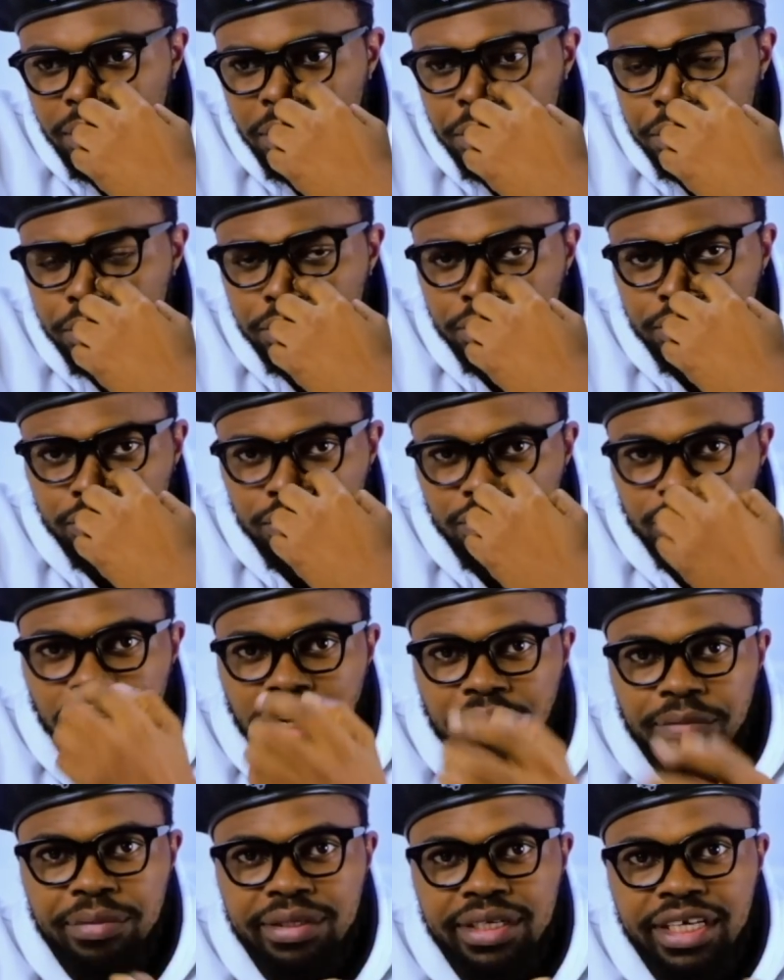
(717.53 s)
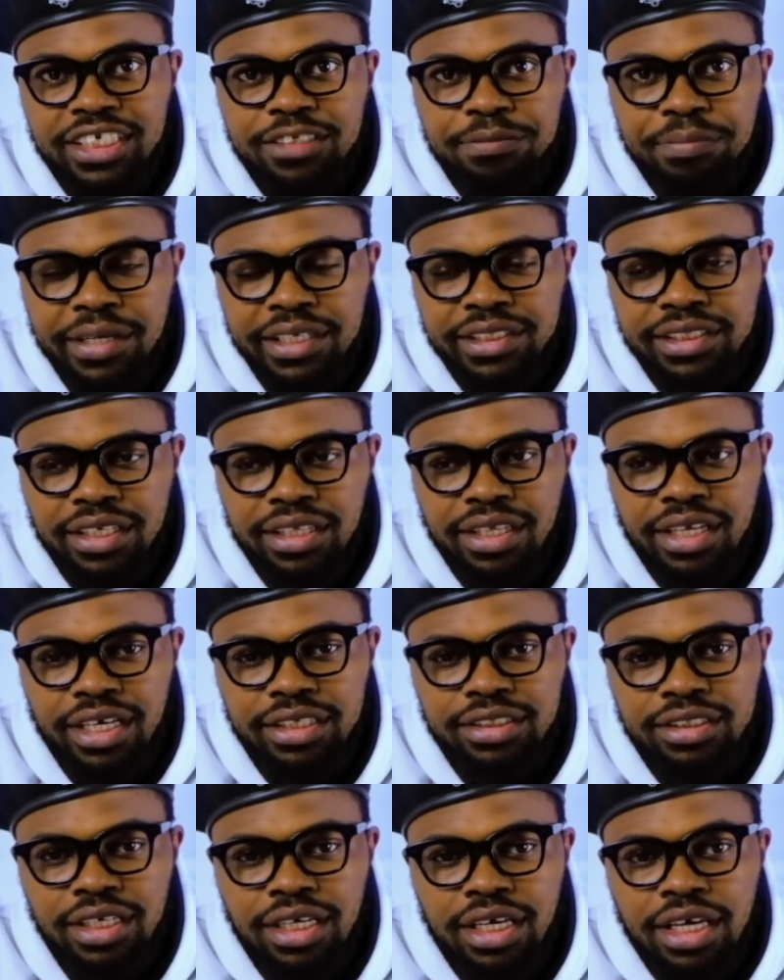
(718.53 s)
shouldn't you have been expecting
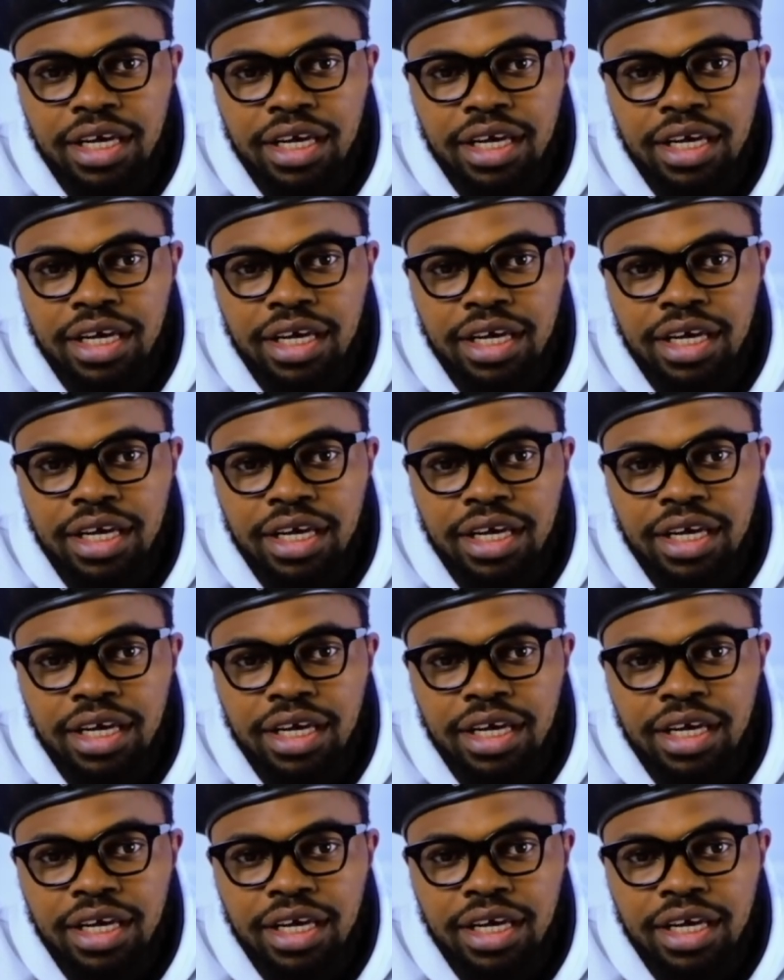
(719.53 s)
that